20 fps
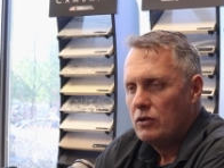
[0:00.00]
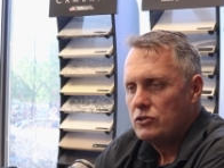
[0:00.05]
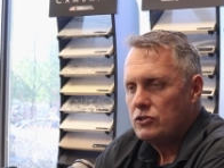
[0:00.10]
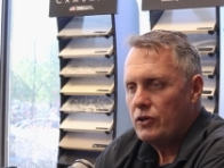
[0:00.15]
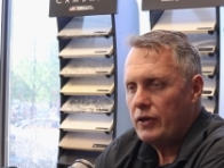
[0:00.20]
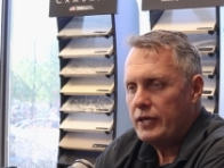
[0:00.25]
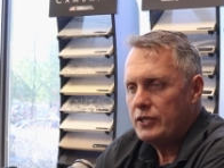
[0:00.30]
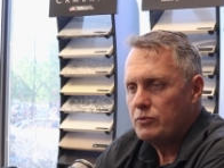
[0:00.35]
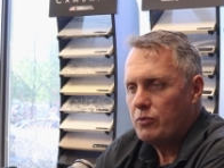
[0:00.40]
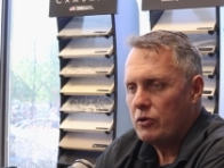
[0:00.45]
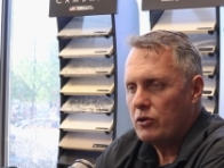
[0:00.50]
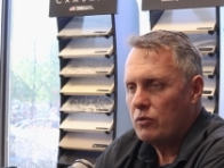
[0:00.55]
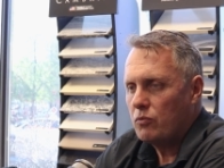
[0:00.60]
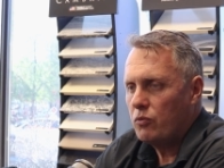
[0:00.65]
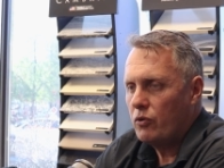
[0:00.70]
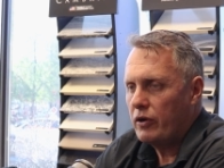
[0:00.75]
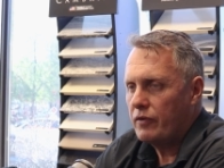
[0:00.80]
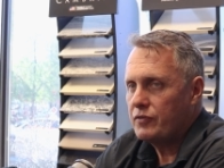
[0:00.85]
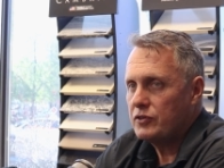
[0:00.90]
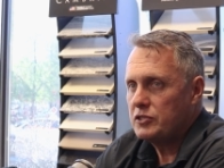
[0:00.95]
So he's wanting to
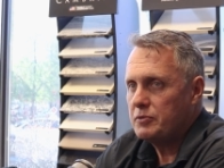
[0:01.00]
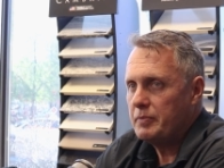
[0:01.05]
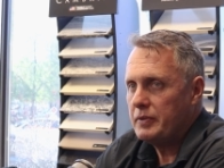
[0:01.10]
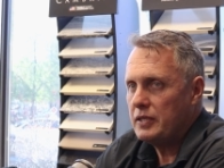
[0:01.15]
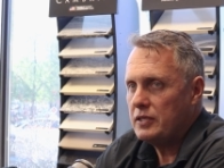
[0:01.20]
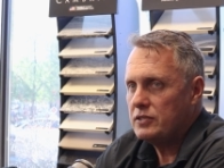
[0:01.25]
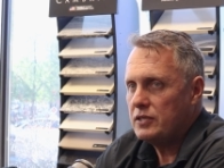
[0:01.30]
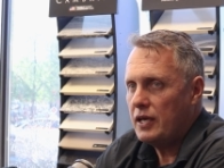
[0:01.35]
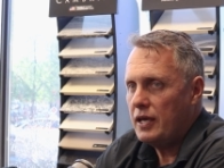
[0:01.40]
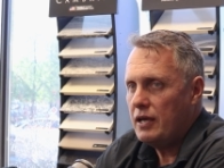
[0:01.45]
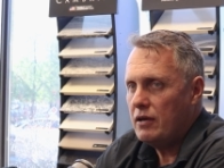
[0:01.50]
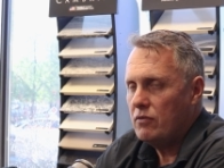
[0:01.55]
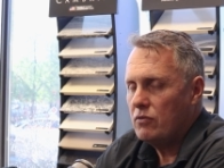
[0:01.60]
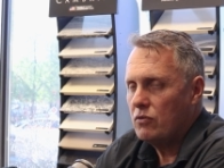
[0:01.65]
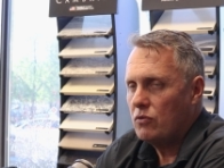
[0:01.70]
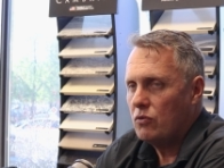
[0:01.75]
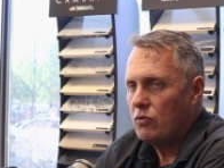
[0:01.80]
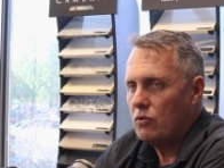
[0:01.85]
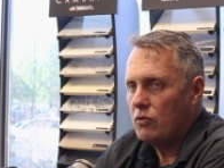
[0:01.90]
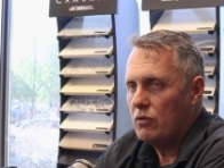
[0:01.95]
work for Smithies here
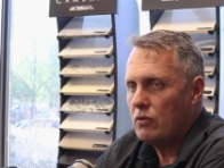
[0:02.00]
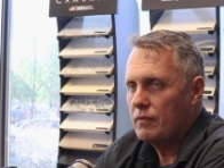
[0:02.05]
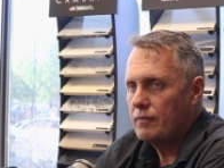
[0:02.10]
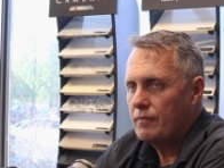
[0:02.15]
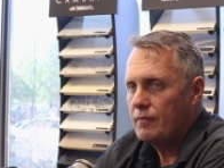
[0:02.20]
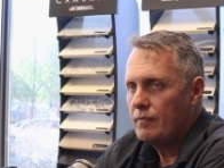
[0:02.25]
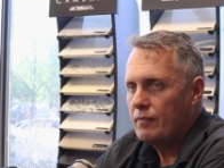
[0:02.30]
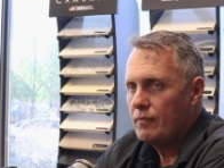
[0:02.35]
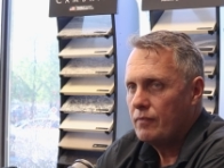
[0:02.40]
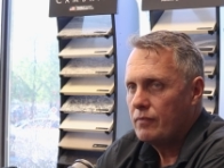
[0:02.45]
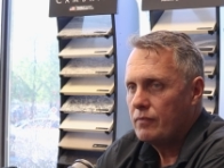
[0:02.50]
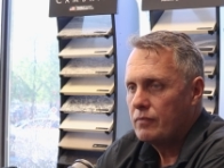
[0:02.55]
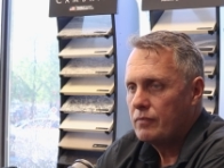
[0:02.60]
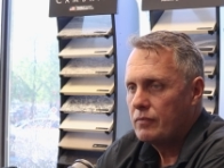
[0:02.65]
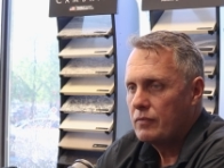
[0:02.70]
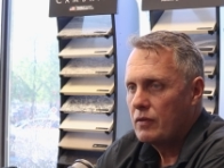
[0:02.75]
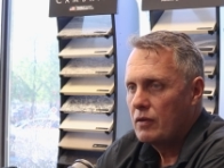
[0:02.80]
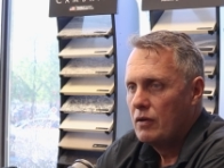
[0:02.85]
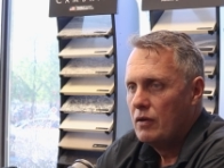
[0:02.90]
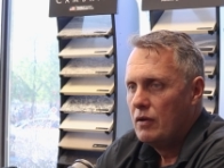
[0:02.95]
or in Canada.
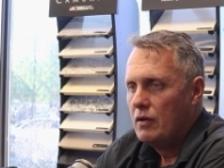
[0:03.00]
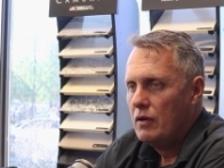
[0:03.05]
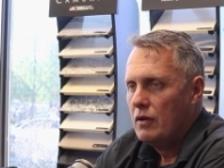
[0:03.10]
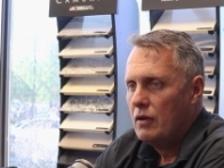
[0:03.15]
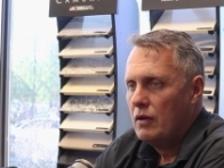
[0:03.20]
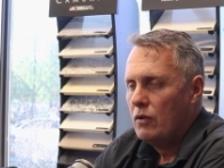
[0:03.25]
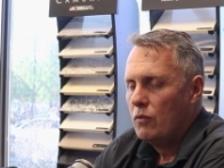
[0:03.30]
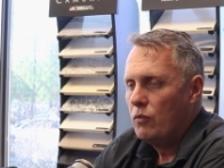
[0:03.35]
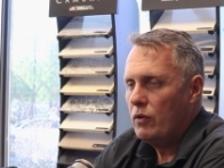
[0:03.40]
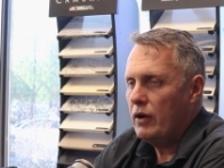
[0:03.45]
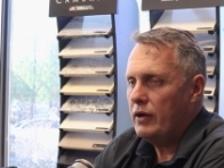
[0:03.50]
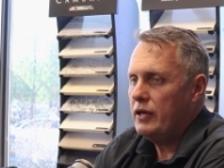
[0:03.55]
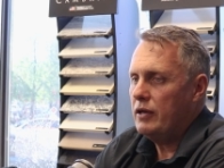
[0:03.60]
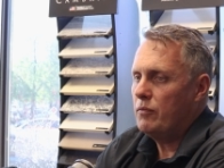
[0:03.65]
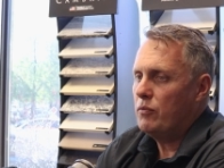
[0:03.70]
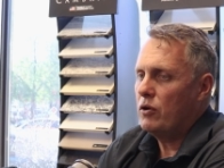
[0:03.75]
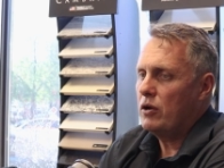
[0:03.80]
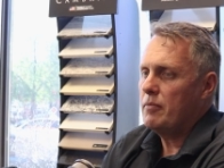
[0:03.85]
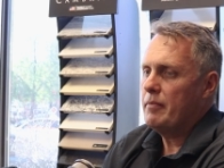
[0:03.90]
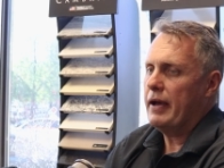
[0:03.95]
Well,
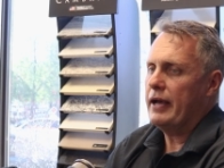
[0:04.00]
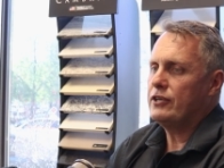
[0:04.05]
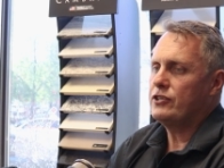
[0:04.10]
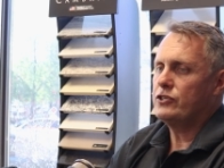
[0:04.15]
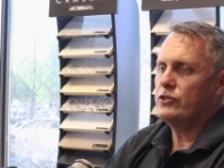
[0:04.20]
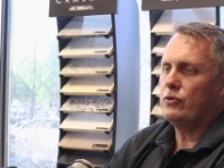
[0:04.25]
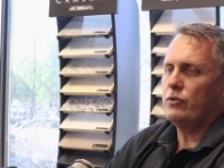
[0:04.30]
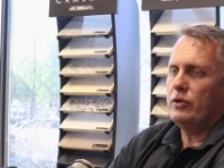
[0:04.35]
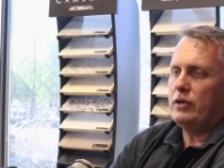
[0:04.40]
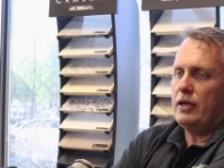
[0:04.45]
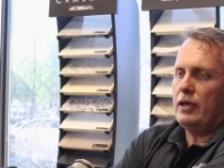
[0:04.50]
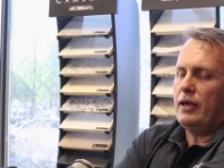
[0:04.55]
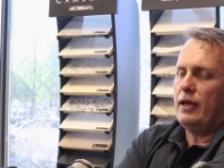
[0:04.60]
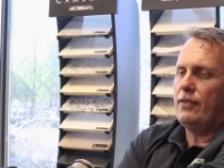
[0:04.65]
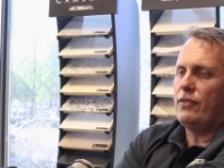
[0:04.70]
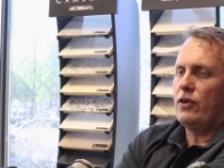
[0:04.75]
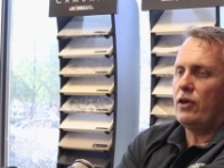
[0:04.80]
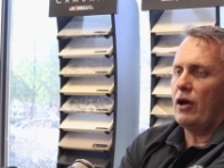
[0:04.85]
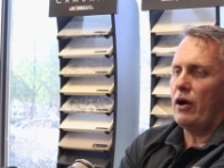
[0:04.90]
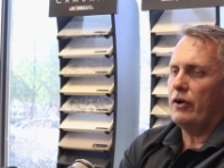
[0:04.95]
you want to make sure you
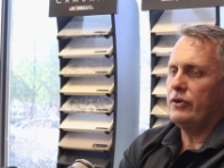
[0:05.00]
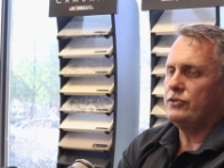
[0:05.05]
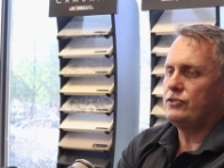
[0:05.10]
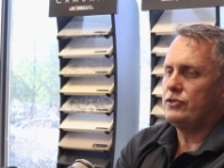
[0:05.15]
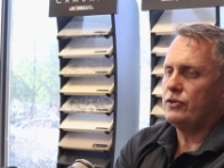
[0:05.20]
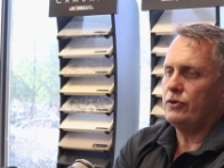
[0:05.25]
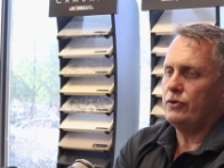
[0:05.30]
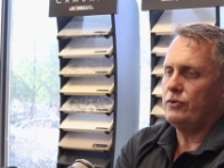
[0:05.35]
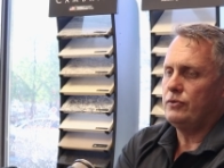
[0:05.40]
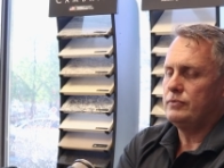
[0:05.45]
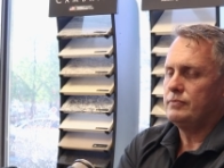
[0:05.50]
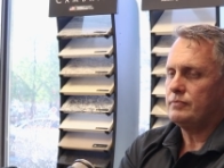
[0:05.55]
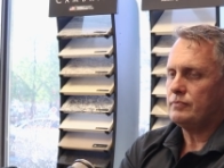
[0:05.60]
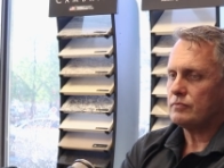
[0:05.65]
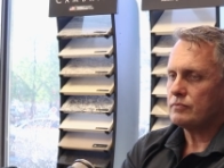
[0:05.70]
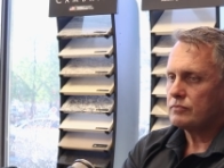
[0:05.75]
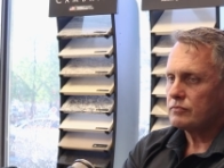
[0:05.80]
either go to